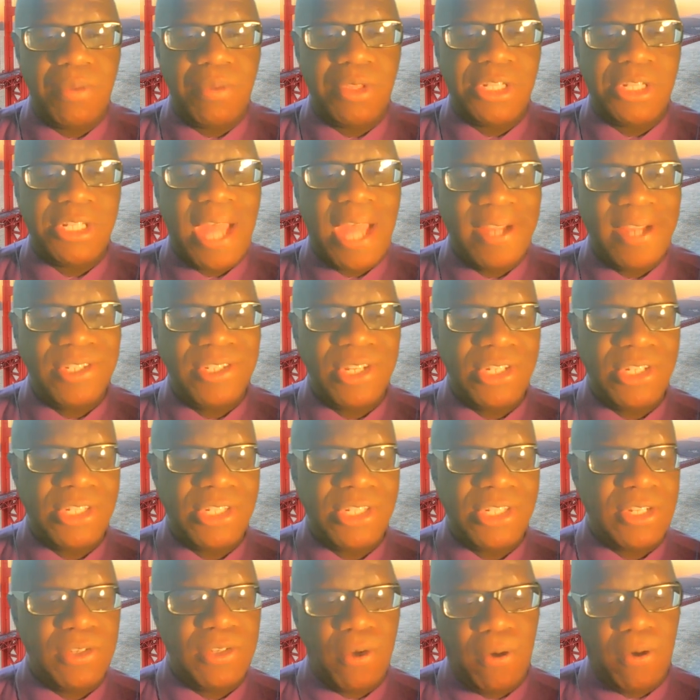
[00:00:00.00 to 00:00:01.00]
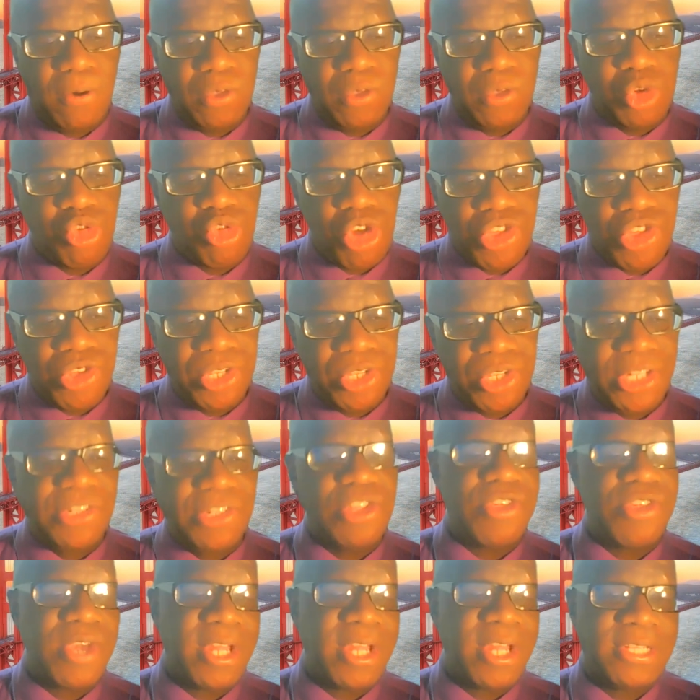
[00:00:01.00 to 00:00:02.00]
scientists, nutritionists
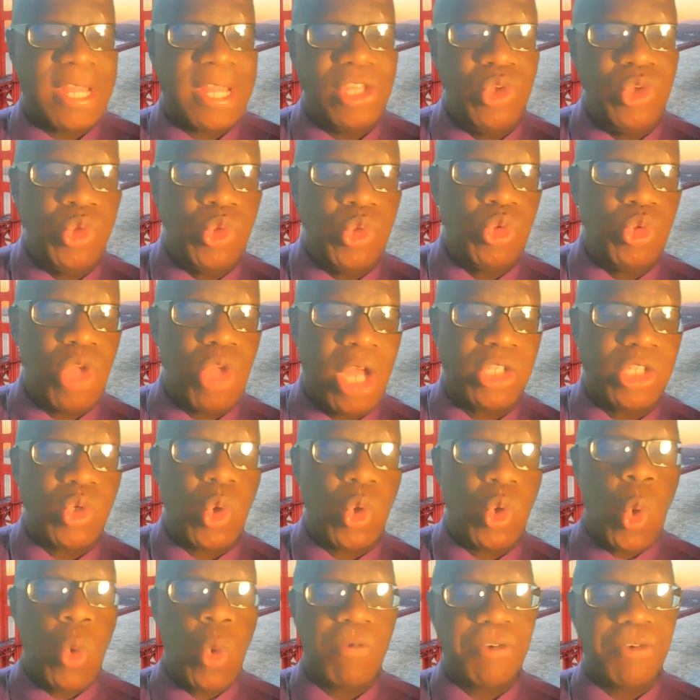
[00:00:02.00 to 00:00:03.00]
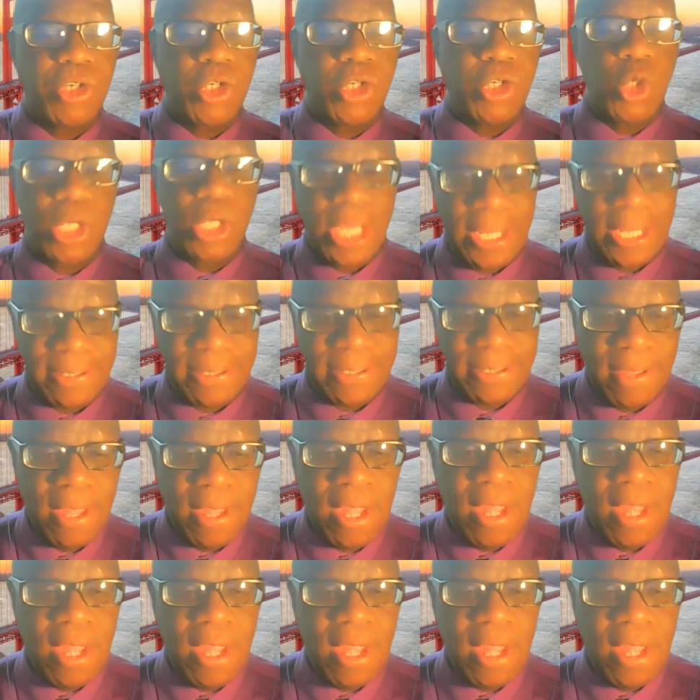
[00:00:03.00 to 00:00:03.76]
suggest that you do not overcook it.